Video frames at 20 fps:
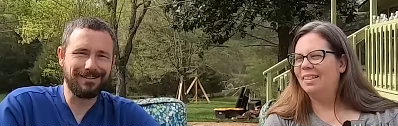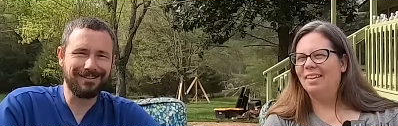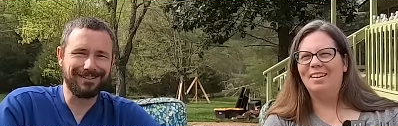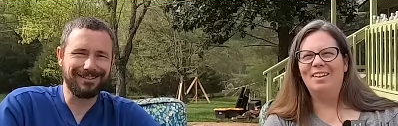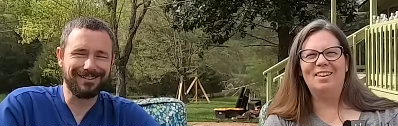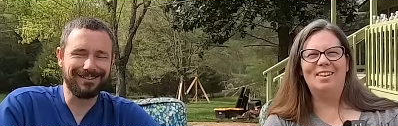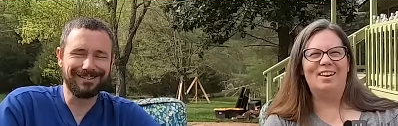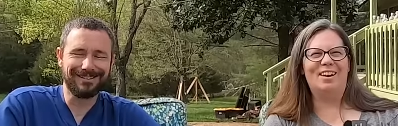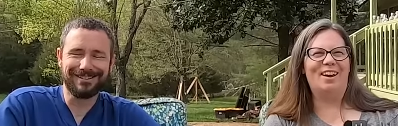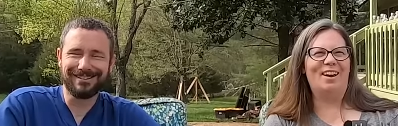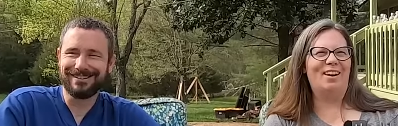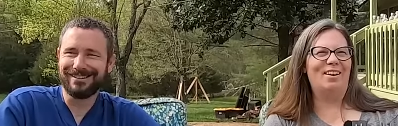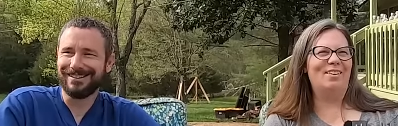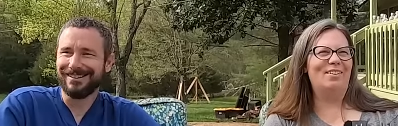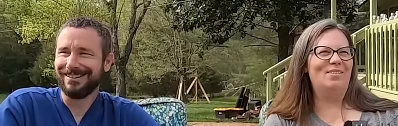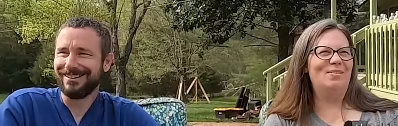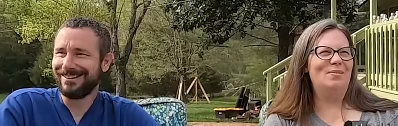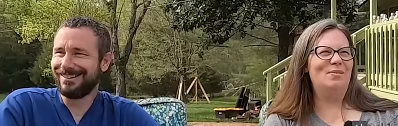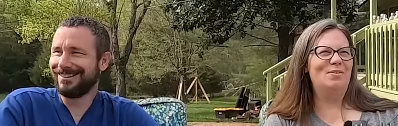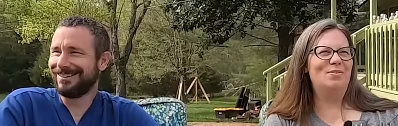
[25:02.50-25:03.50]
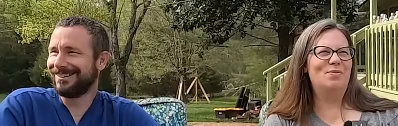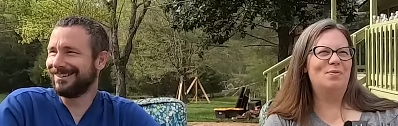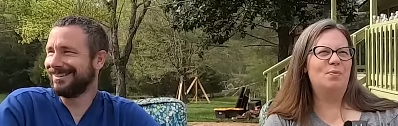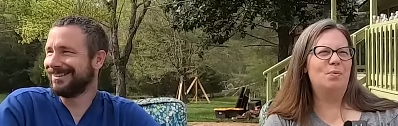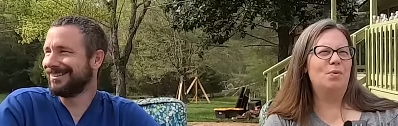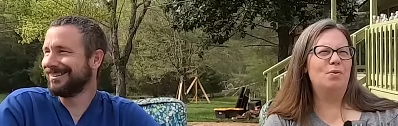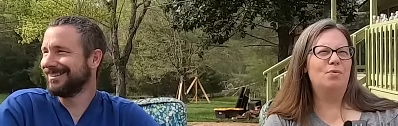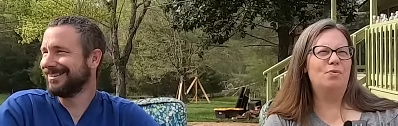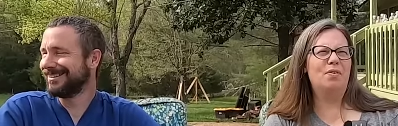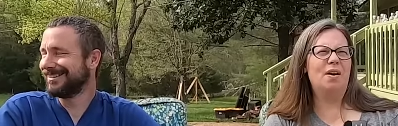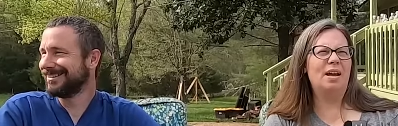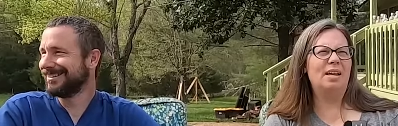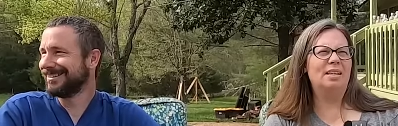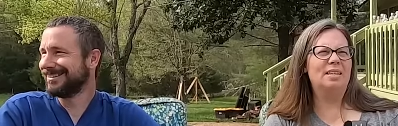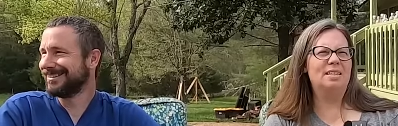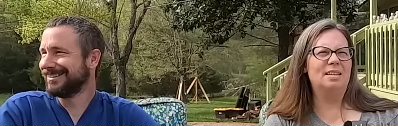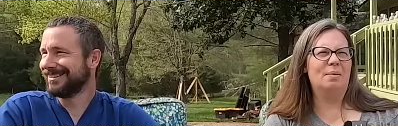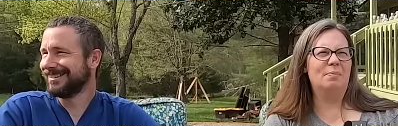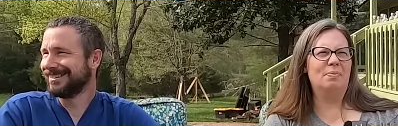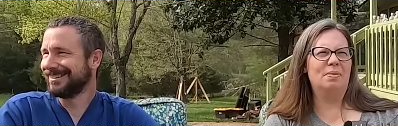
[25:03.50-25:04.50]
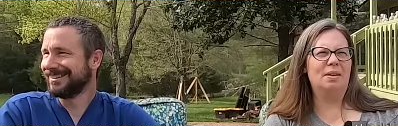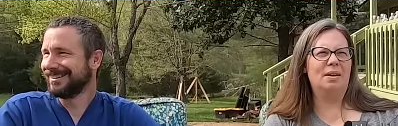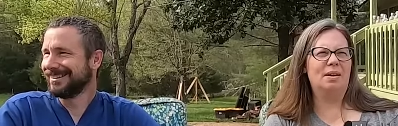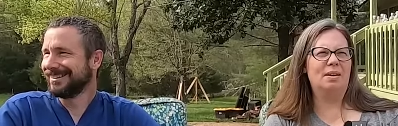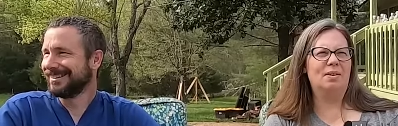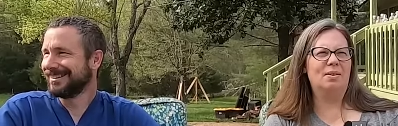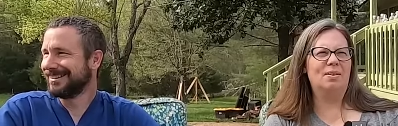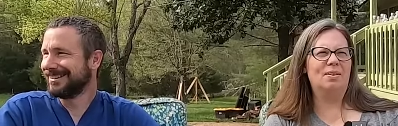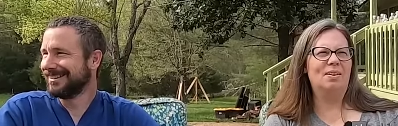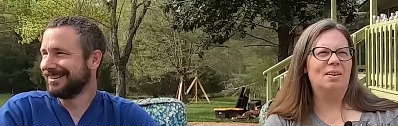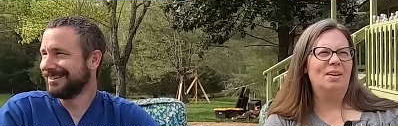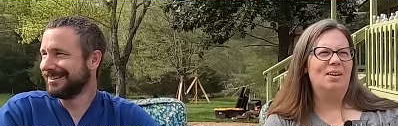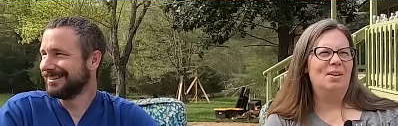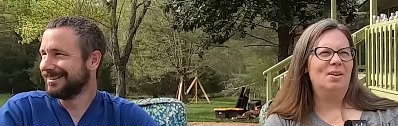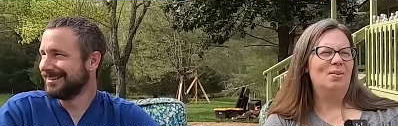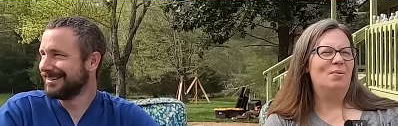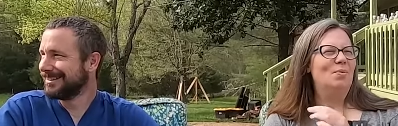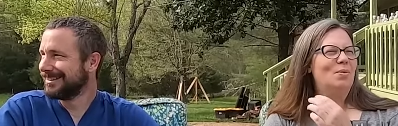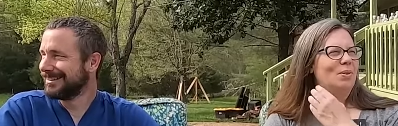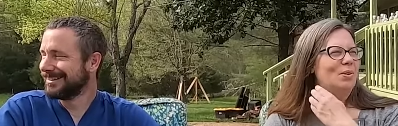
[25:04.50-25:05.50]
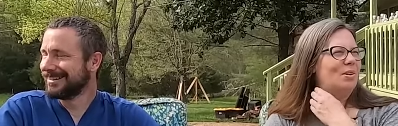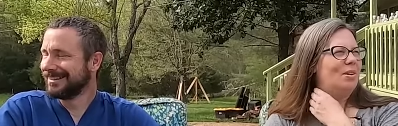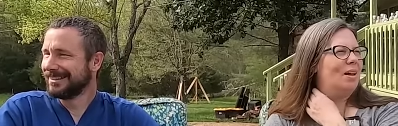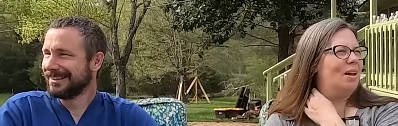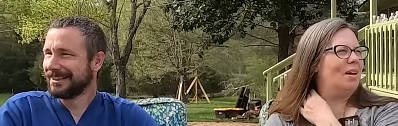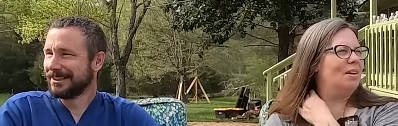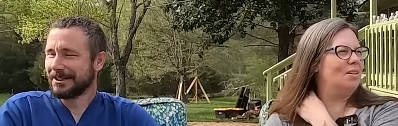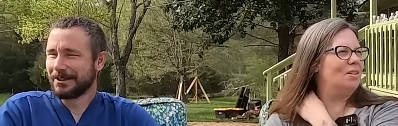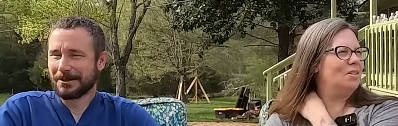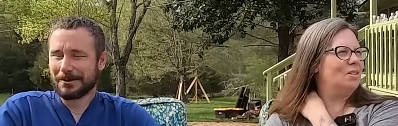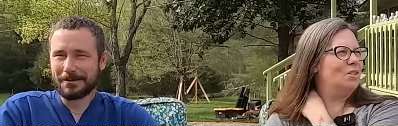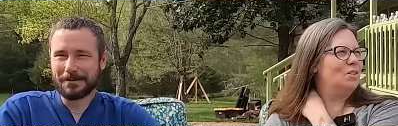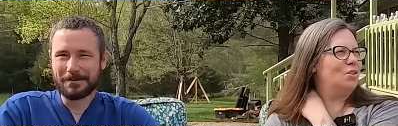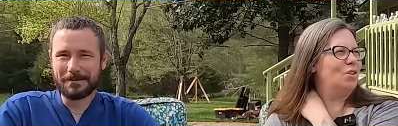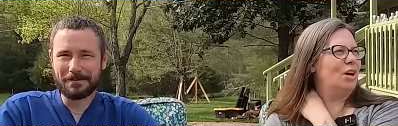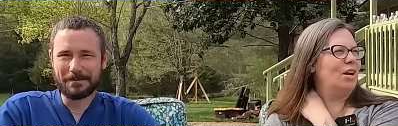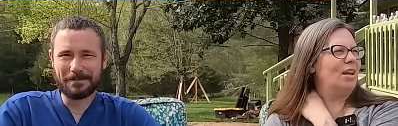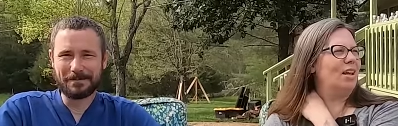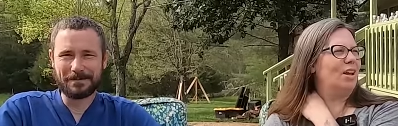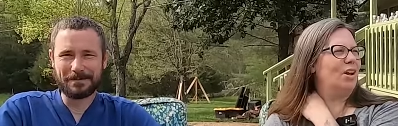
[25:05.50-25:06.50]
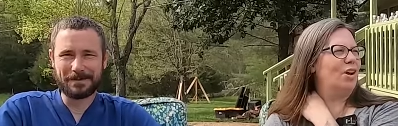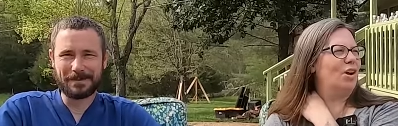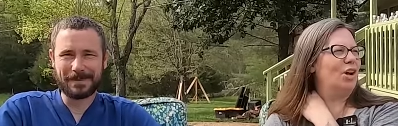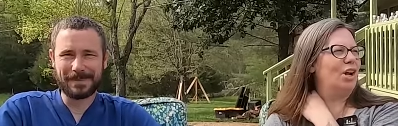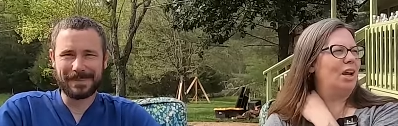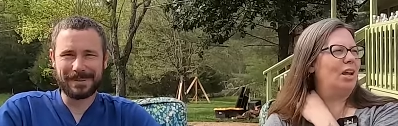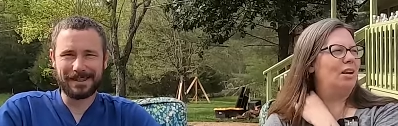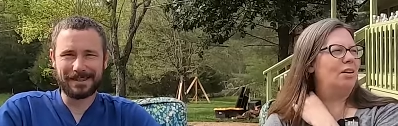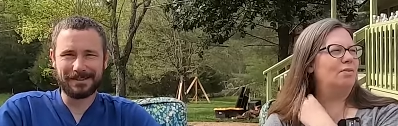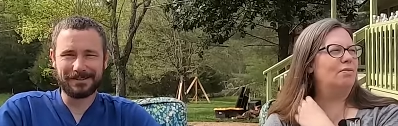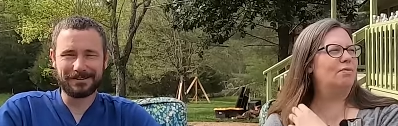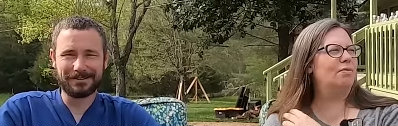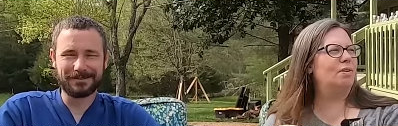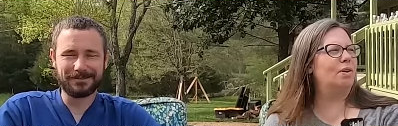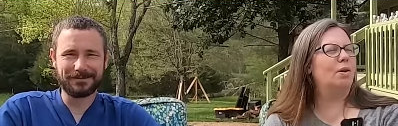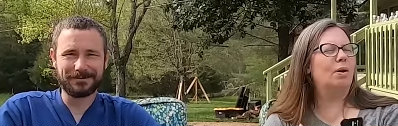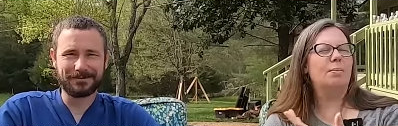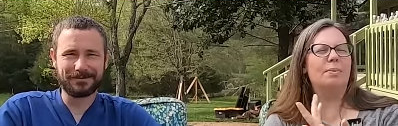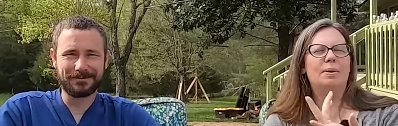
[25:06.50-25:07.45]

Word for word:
Speaker 1: There you go. We'll find something. We'll try to get creative. No, I